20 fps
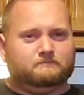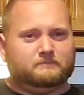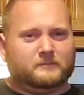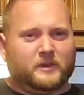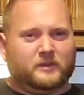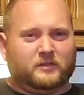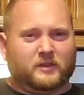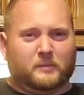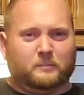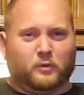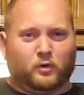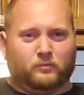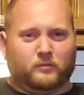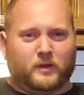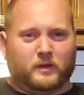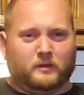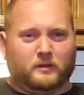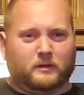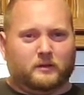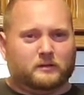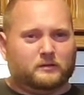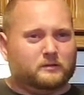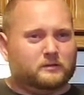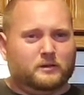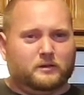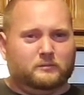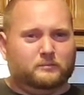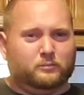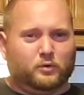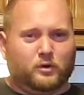except birthday cake.
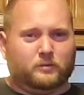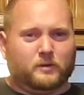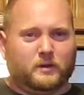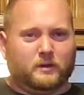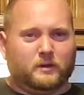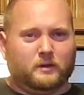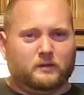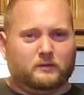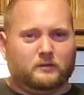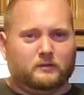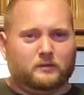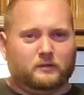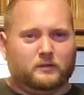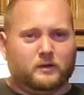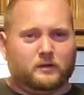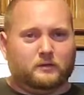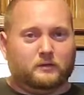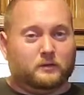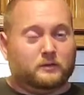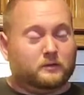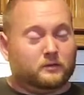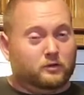Birthday cake's disgusting.